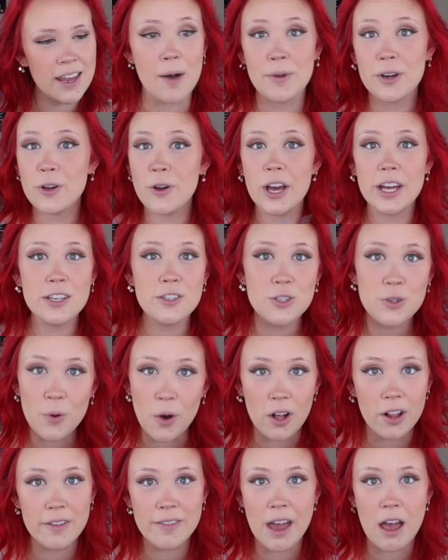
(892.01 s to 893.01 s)
I'm gonna go ahead and do
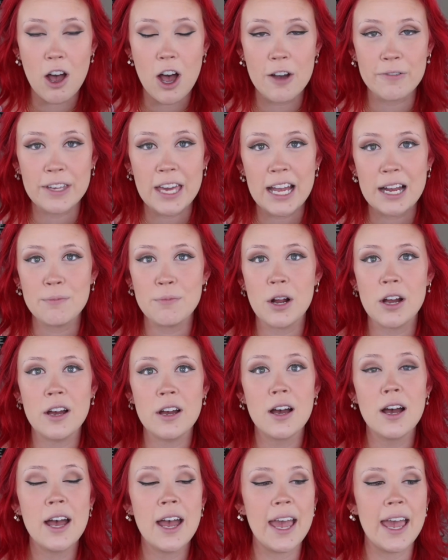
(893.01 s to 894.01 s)
all of that off
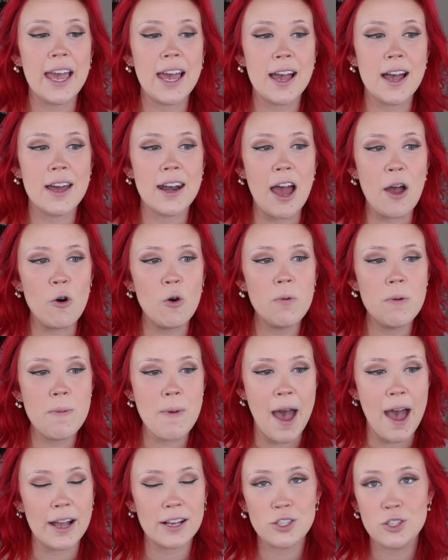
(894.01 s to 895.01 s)
camera, and I will be
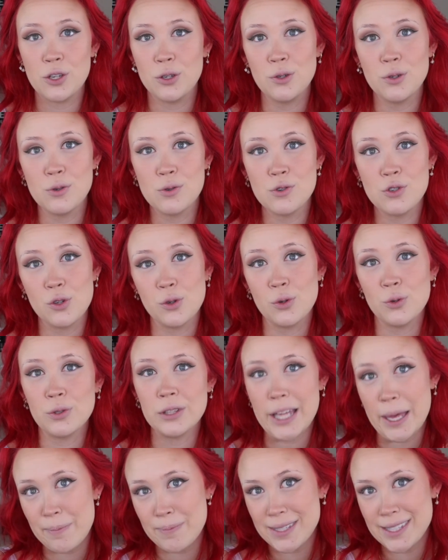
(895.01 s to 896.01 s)
back to do
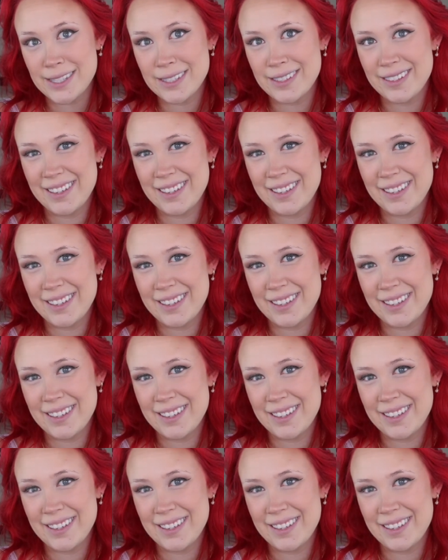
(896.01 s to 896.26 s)
lips.